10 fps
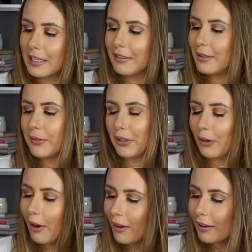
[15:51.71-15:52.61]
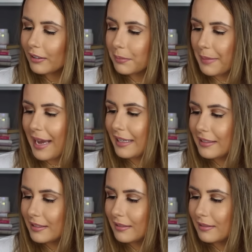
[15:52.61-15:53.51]
I don't know what they're called,
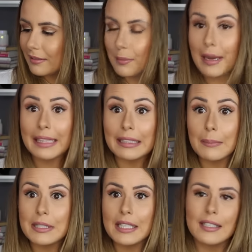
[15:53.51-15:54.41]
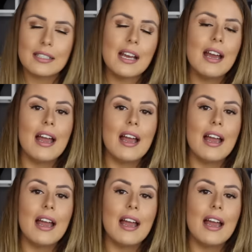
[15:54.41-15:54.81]
matte the matte lipsticks